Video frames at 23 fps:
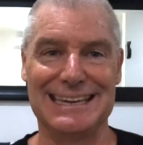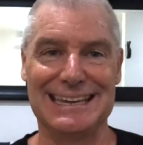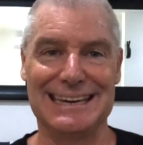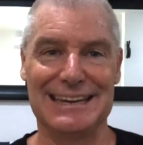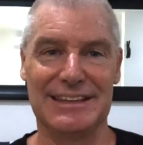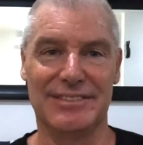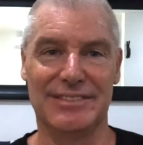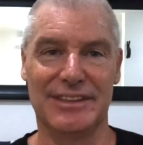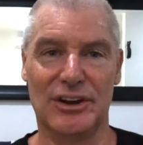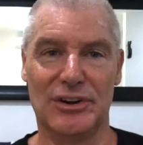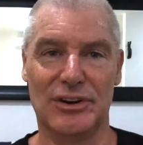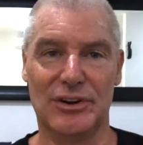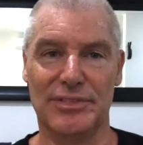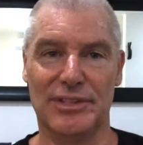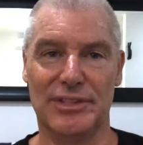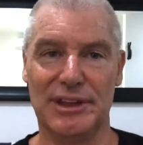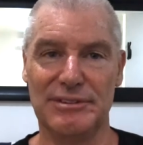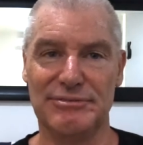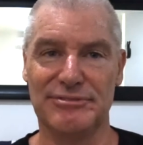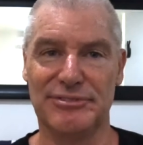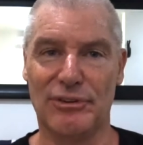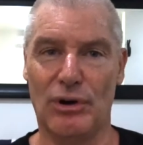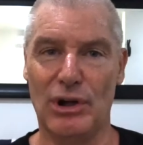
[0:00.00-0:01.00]
get in there and
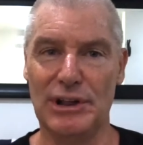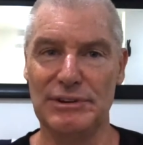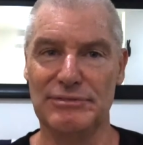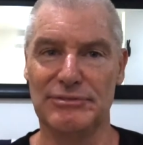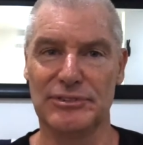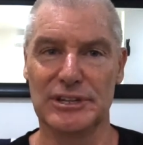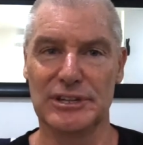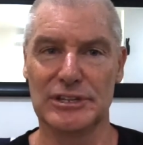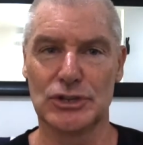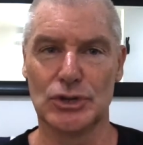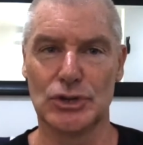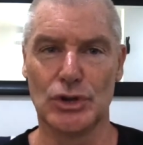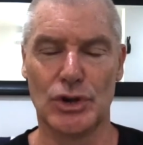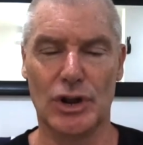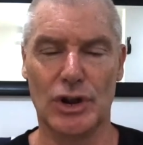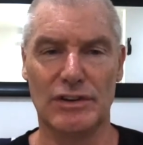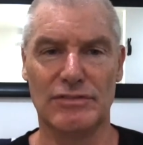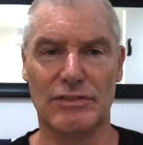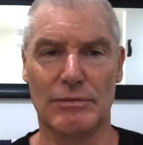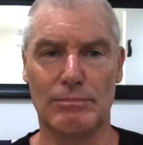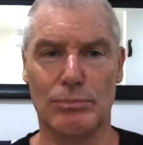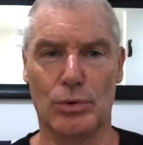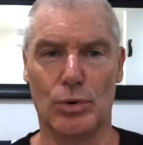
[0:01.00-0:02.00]
they fight for the
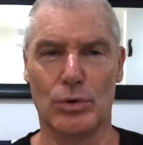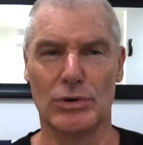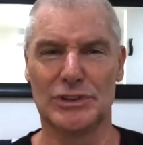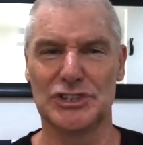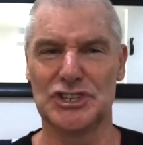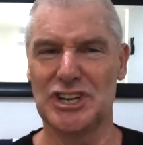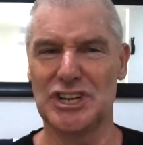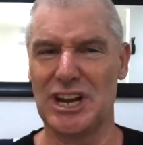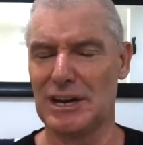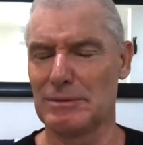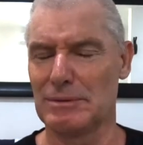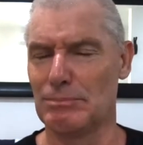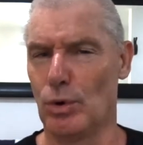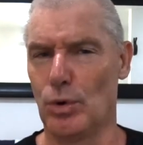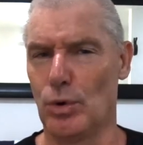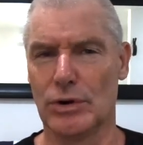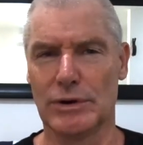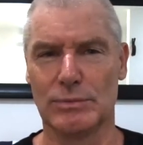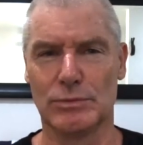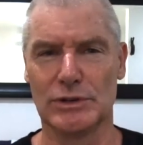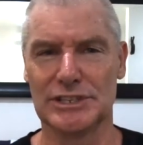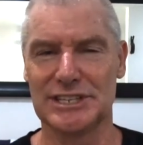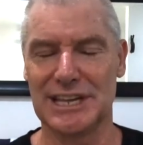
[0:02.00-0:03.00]
turnover ball, and Jack
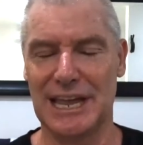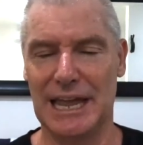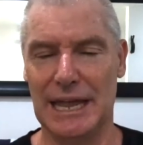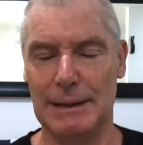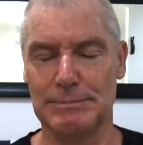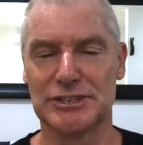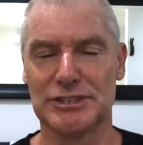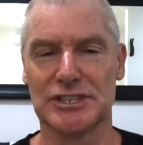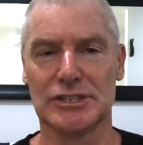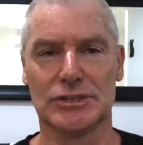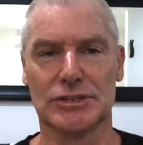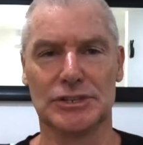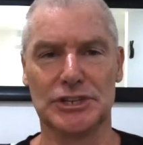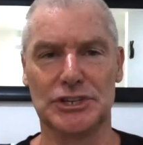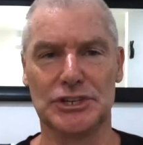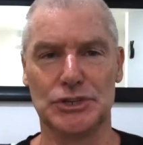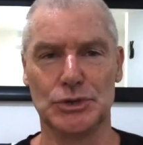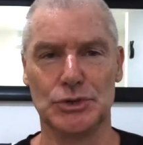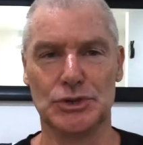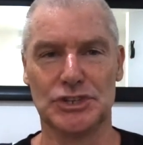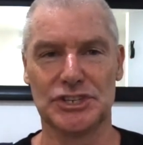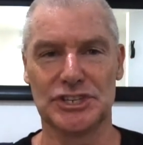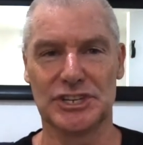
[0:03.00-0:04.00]
Morgan was absolutely
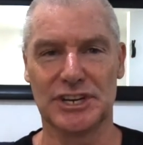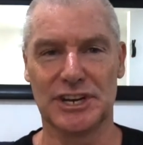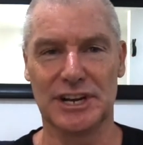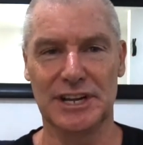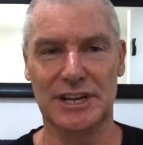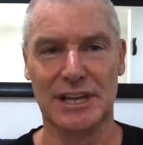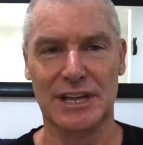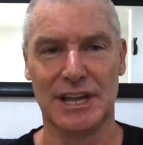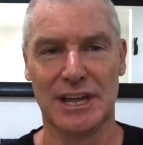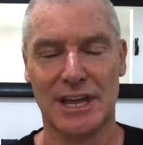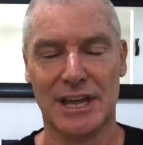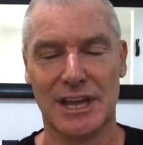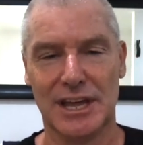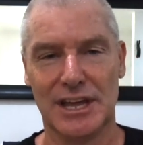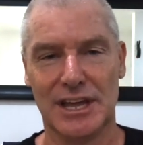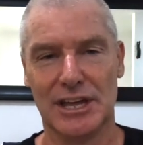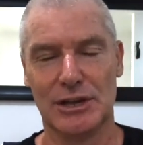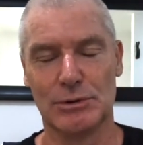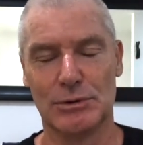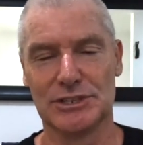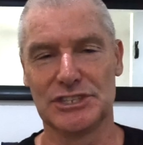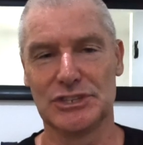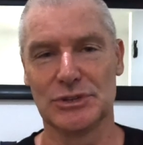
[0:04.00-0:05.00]
huge today.
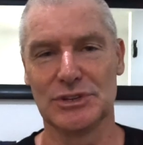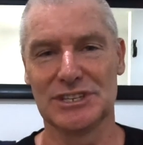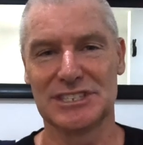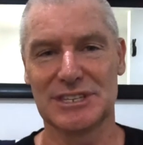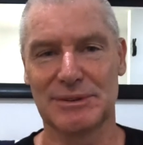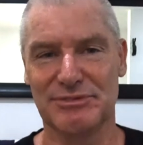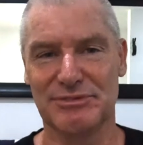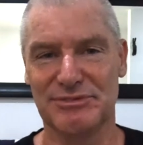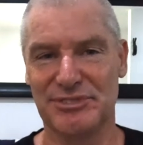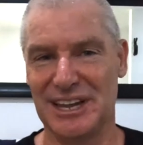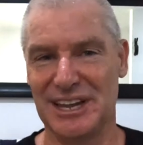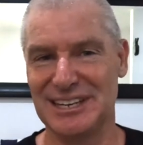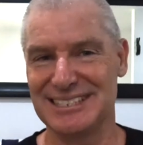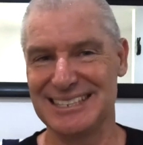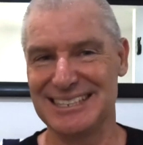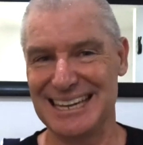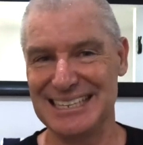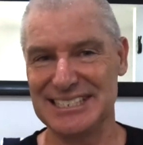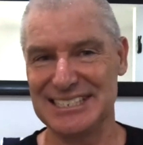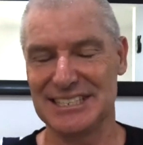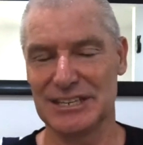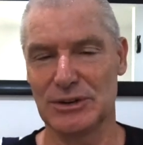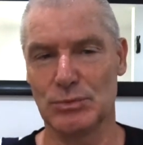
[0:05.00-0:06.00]
He was doing some
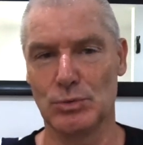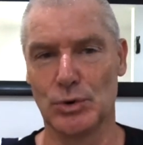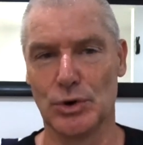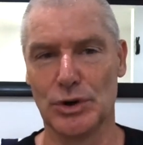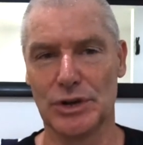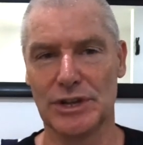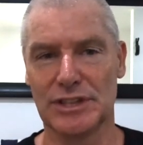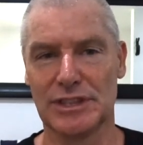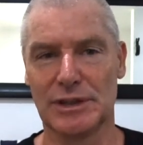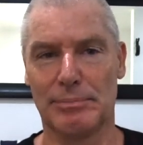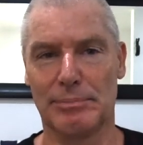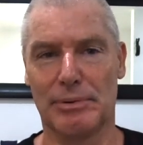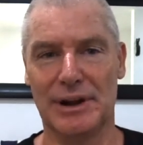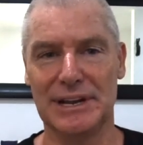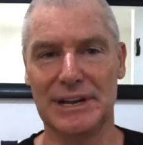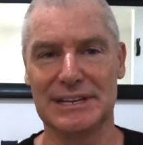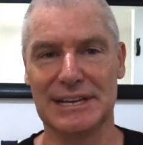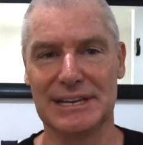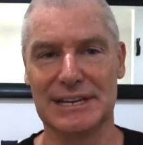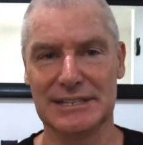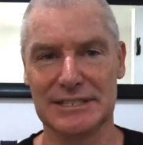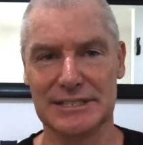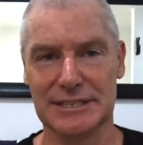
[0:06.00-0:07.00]
fantastic work in the
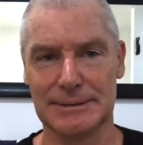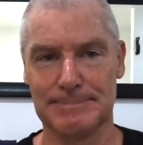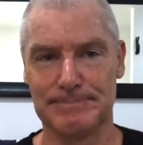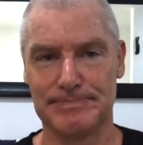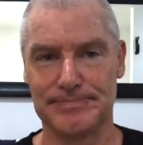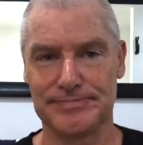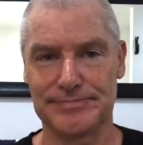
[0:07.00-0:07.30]
breakdowns.